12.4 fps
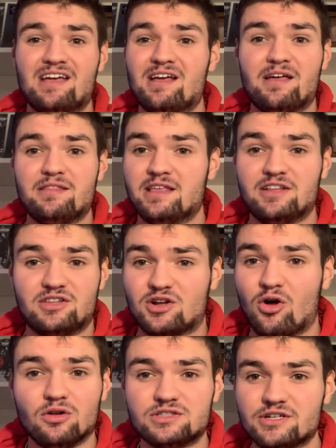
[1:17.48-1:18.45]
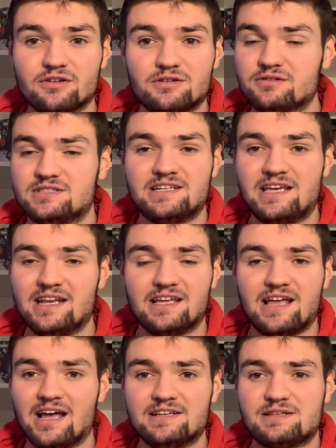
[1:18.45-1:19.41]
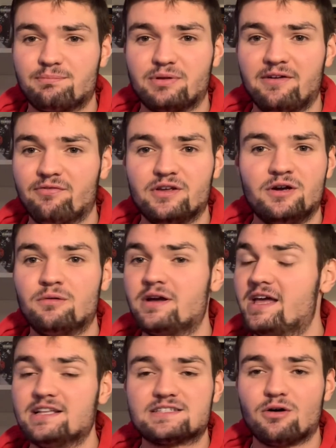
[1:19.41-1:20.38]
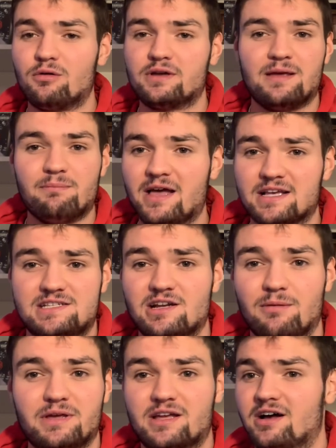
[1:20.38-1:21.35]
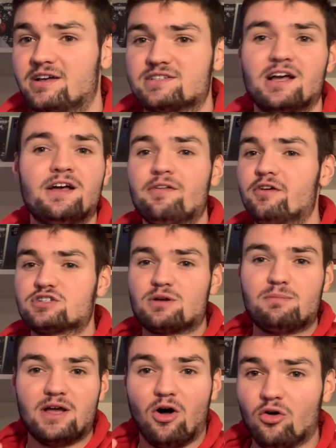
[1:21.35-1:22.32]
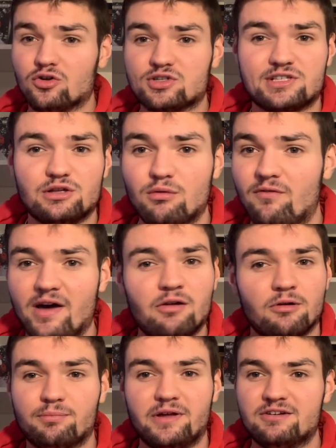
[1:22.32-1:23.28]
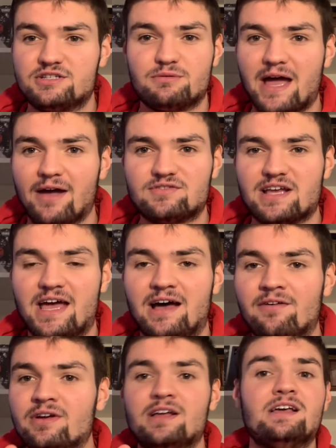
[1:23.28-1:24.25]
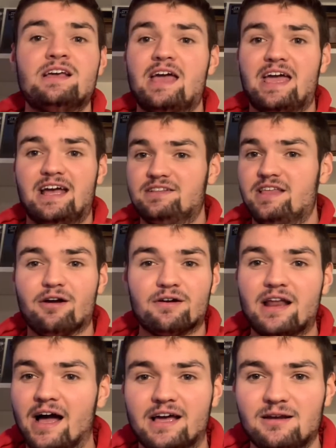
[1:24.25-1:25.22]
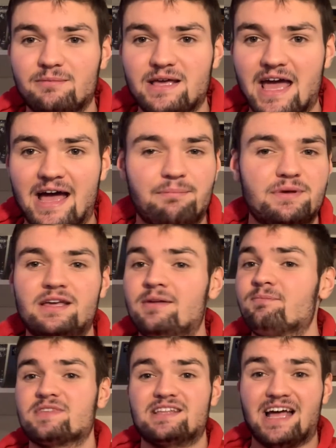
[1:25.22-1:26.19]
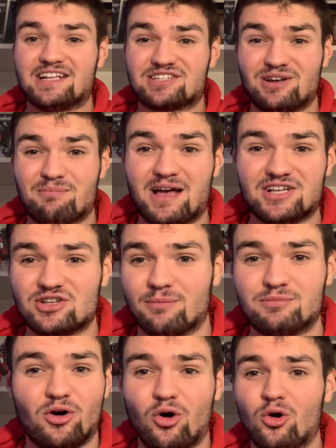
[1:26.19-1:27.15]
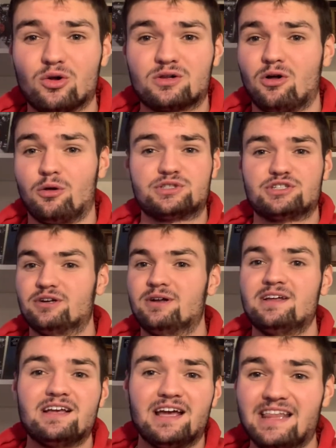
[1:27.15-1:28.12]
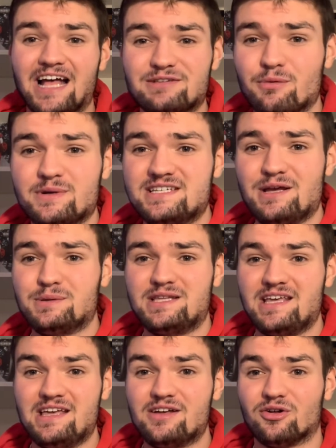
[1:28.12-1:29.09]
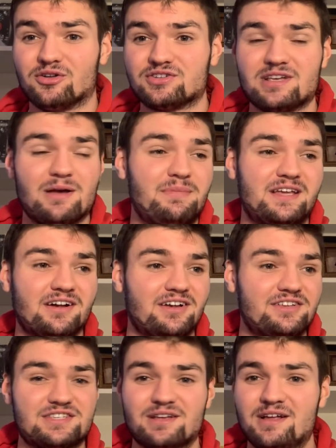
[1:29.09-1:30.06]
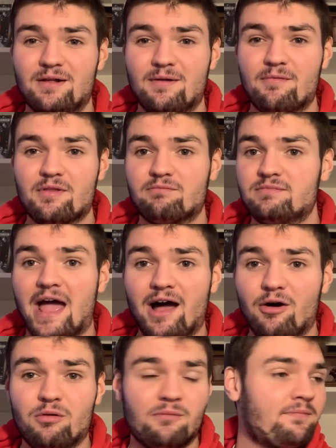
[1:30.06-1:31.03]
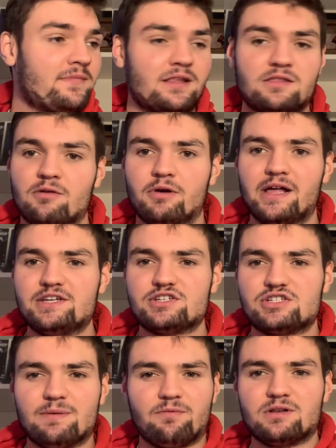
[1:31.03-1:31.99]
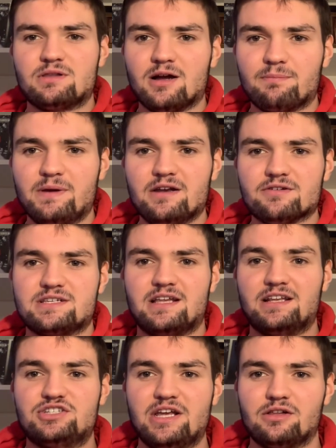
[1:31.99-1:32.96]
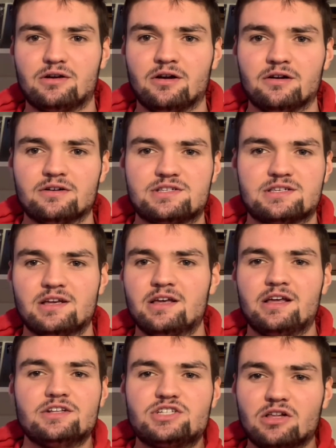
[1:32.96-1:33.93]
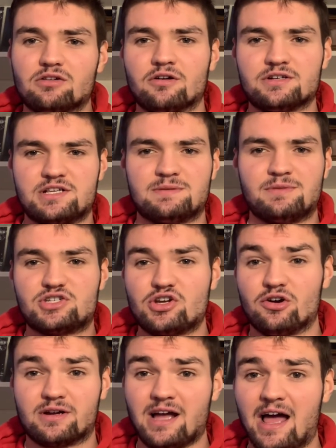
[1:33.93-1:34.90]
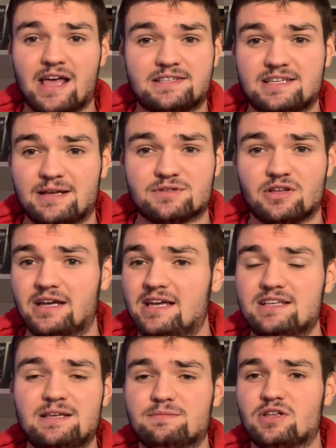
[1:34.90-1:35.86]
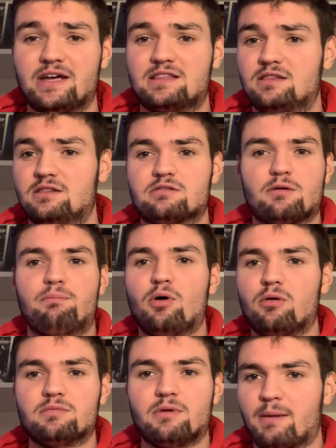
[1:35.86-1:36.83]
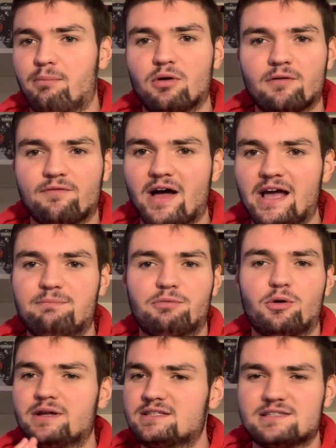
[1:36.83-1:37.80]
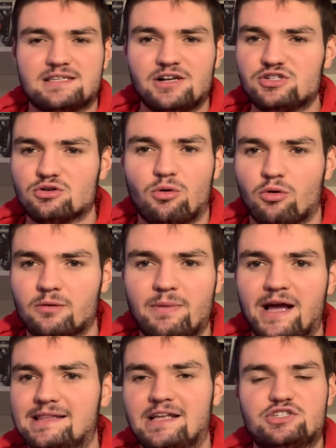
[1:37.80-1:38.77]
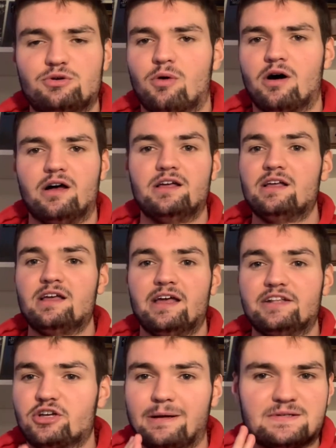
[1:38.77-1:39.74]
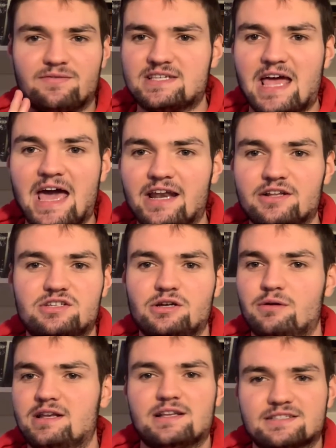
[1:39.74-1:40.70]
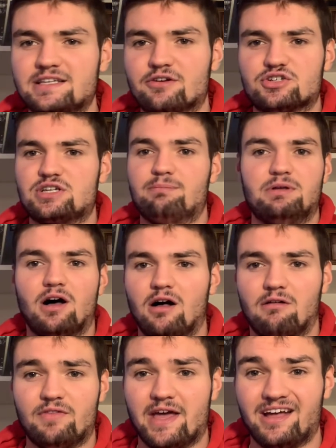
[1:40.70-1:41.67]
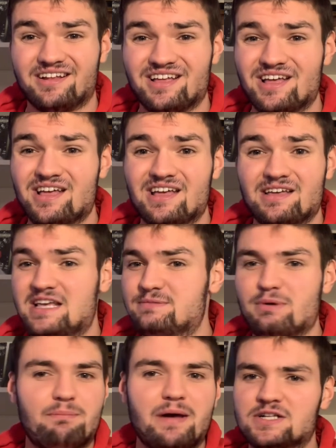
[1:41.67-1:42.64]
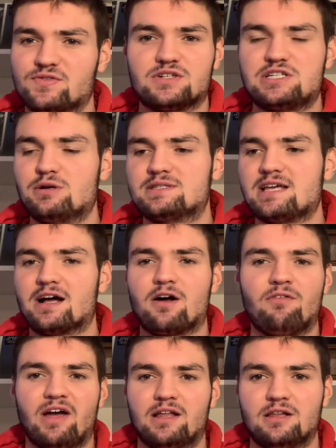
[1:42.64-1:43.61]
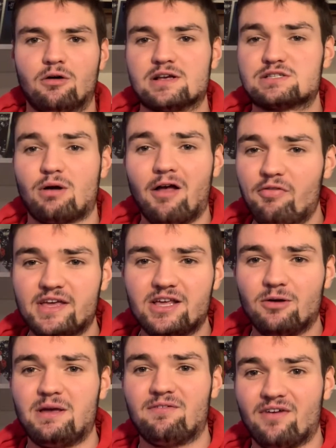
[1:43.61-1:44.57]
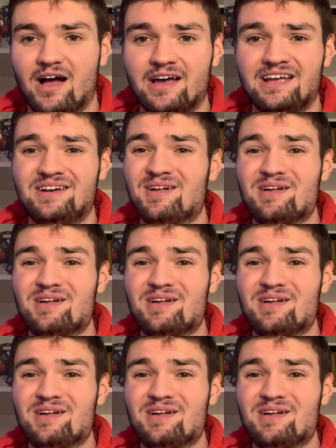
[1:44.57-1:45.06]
the culture to get it guys to play for you, it's going to get messed up because there's going to be a whole slew of veteran players you have to have, and they're not going to be happy, and that's going to mess up the whole culture. And that's what we see with the Eagles, because now the relationship with Doug Pederson and Jalen Hurts is a mature guy, it seems like. He seems like the bona fide quintessential quarterback that you want in terms of his attitude and his leadership and all of that. He's been benched for Tua Tagovailoa, so I think he'll be fine.